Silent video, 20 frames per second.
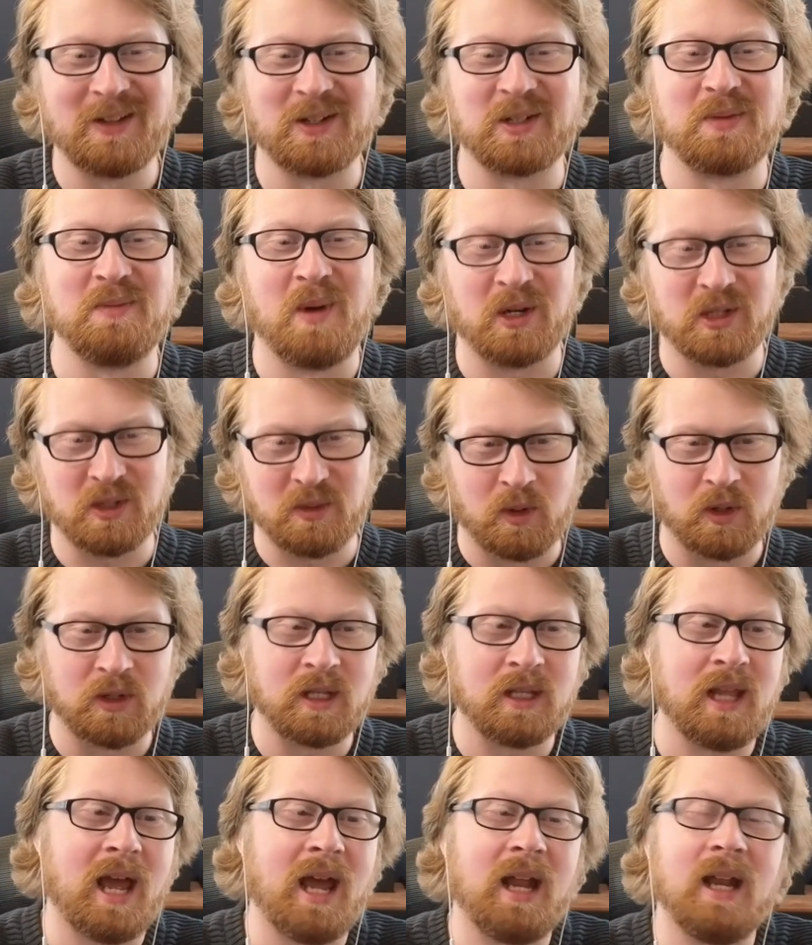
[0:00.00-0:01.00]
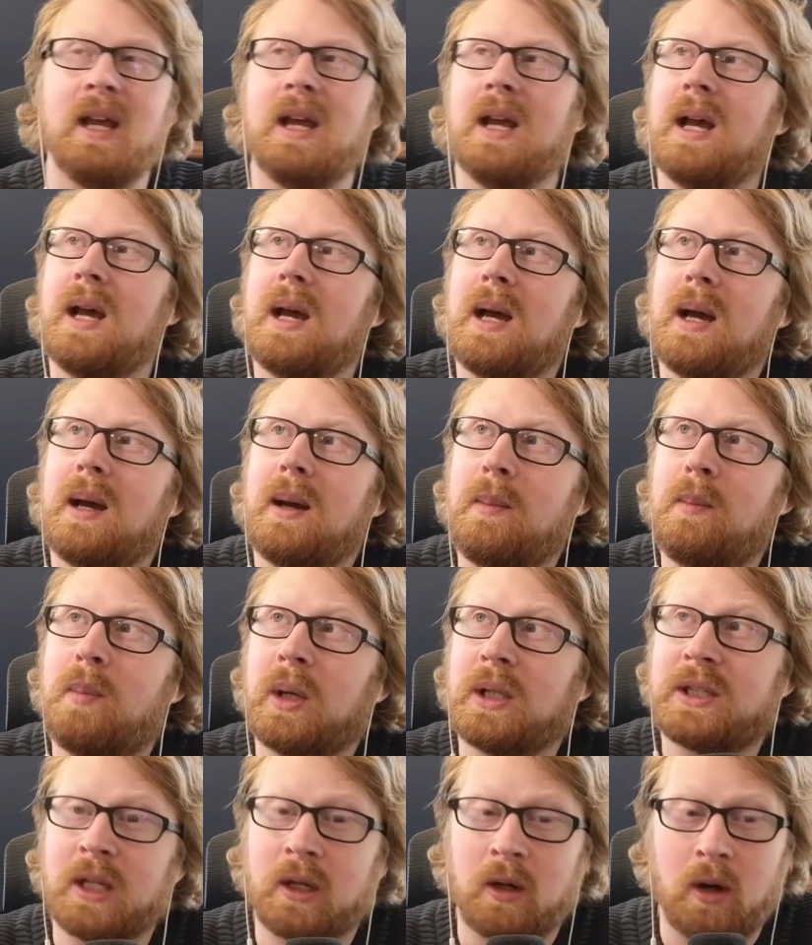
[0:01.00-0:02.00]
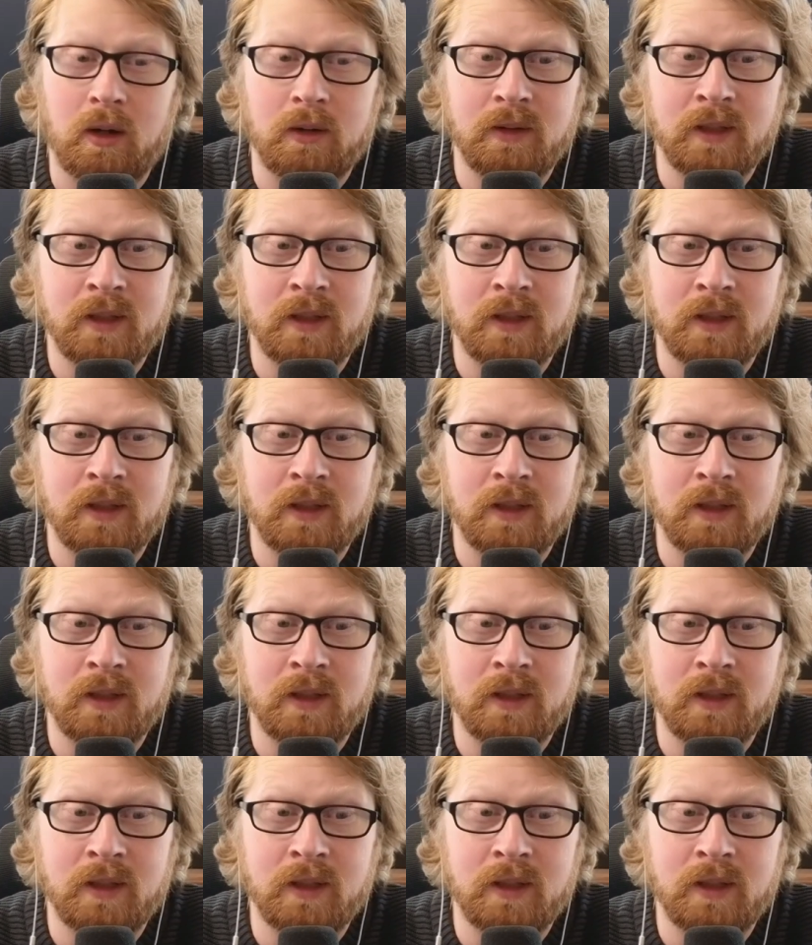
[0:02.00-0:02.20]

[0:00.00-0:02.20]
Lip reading: There's much more than that, but that